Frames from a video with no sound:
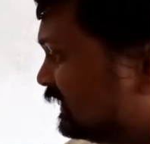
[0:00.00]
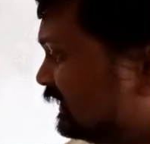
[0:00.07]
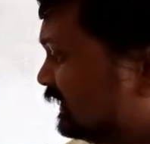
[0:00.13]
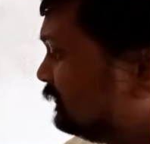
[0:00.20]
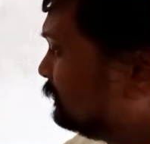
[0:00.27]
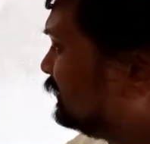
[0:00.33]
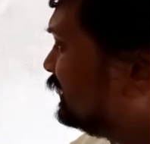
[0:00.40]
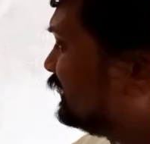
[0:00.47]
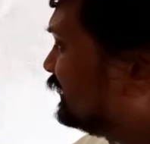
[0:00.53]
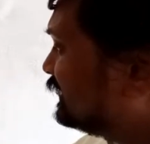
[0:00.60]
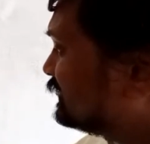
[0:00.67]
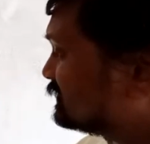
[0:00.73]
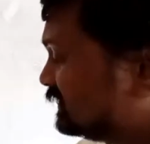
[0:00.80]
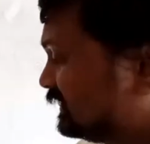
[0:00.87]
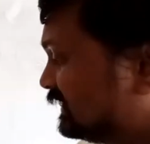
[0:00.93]
Okay.
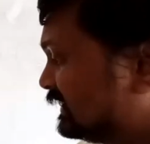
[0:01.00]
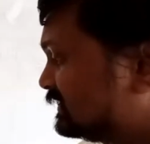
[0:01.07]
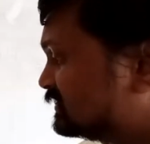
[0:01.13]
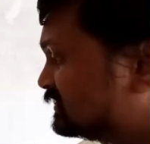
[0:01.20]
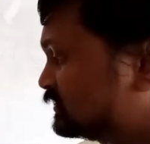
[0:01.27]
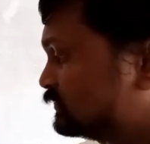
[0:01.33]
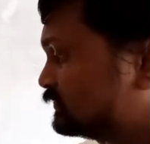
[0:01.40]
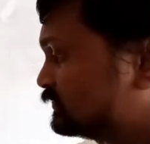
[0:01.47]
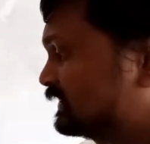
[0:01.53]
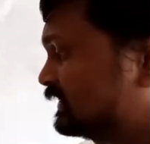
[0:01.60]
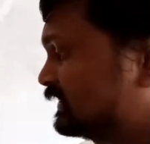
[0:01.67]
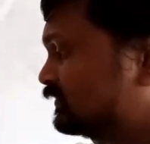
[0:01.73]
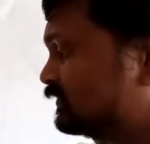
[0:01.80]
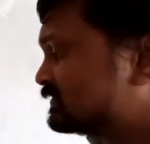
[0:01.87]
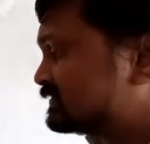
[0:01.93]
Limit h tends to
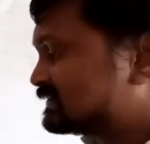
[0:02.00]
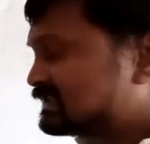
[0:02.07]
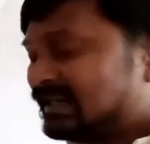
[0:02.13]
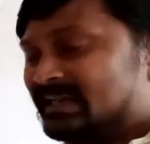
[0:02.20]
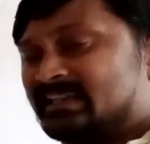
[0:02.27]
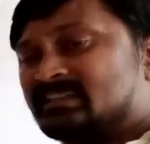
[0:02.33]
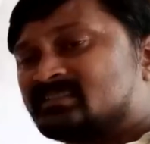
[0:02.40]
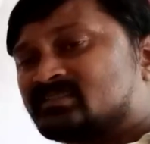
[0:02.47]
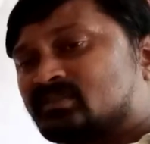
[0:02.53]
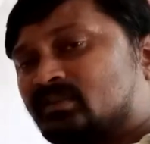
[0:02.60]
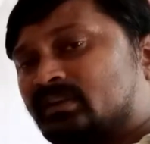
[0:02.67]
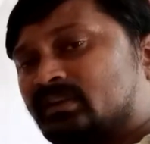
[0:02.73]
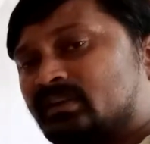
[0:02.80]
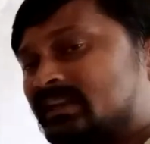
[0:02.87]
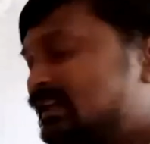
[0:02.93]
0. Sine
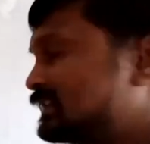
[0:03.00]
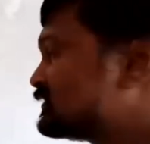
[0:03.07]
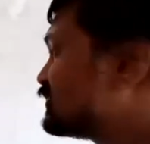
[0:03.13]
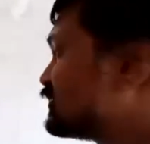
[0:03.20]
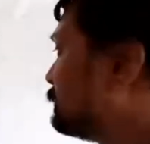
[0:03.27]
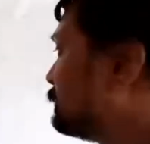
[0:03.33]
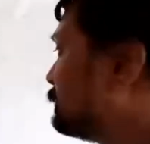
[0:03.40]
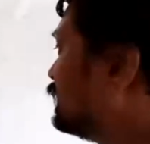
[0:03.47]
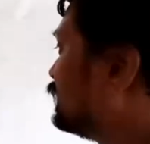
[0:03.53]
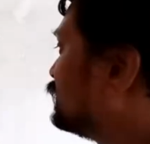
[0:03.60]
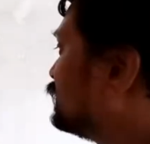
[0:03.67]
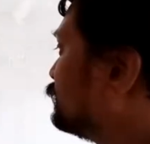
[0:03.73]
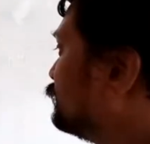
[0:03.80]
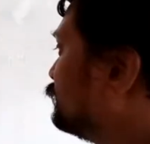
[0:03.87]
square h upon 2.